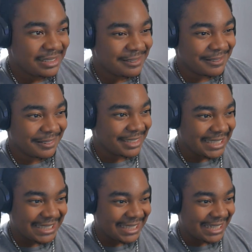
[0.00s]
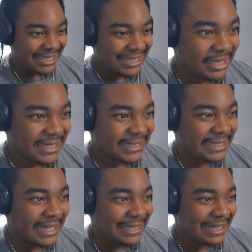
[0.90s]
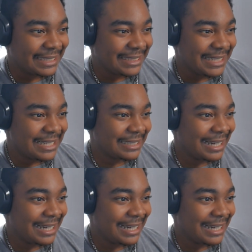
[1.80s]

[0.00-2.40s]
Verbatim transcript: Or at least like less than an 8 out of 10?